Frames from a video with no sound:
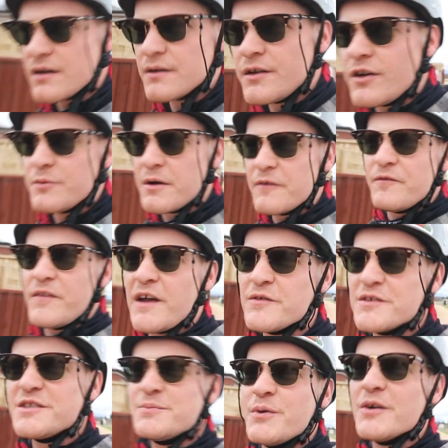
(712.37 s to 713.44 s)
I'll go to my
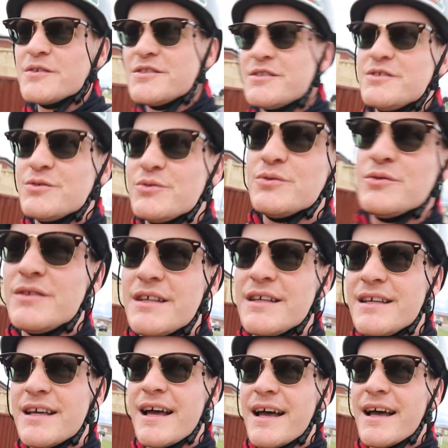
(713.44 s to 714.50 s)
favorite spot to do
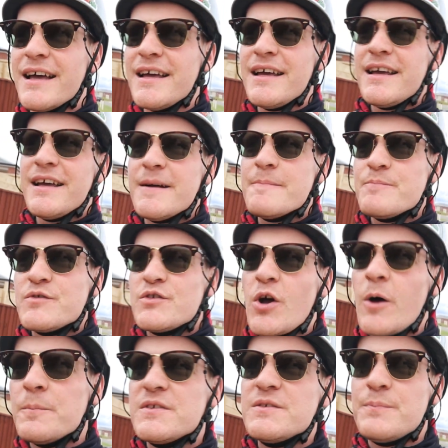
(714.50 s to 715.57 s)
the
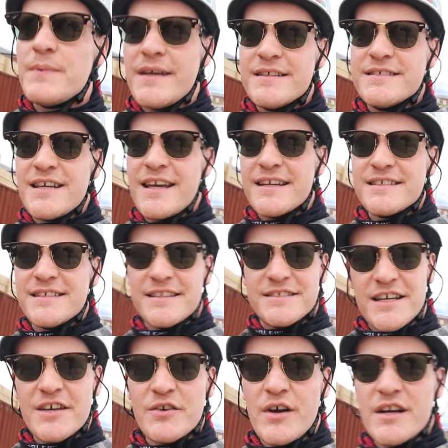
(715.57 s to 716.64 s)
top speed test and
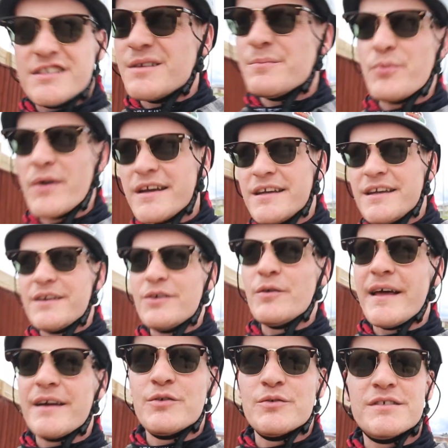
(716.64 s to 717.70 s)
acceleration and braking and all
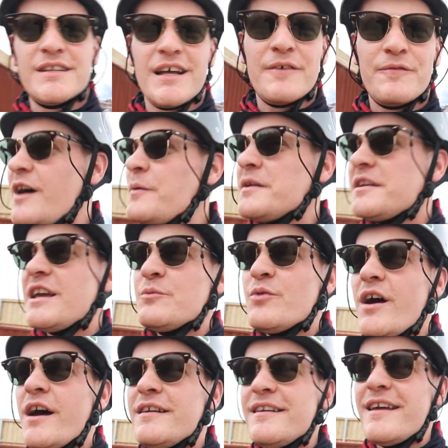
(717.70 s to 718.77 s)
that good stuff. I'm gonna keep
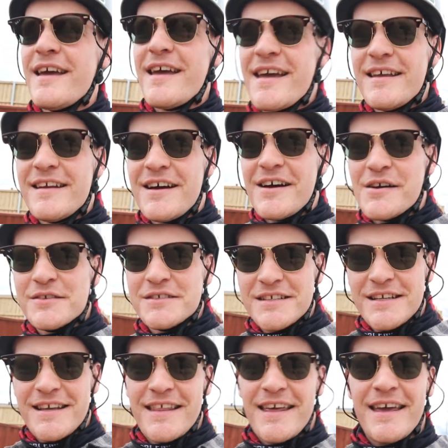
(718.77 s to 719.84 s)
riding and I'll
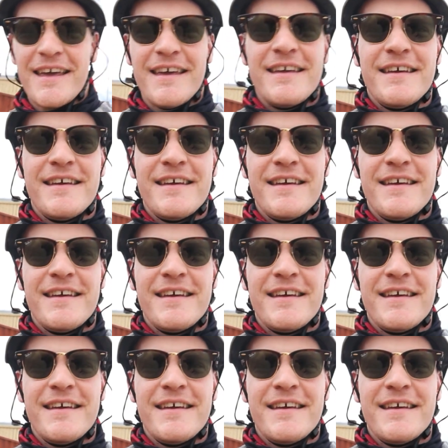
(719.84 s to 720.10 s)
see you there.